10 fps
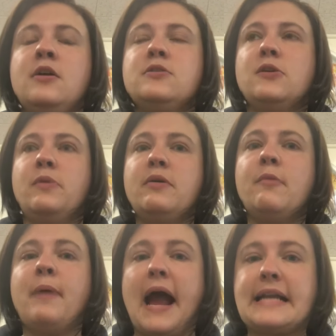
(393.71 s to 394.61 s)
So we
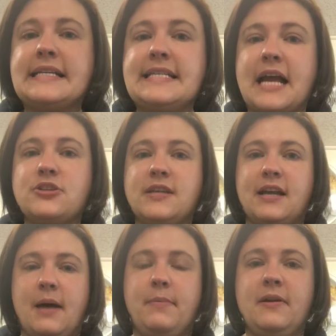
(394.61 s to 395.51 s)
will practice actually a
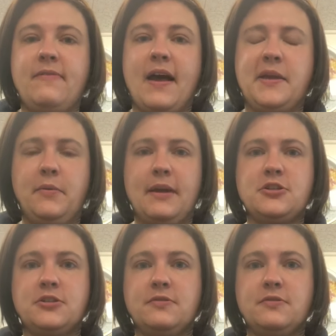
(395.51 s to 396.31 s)
couple evacuation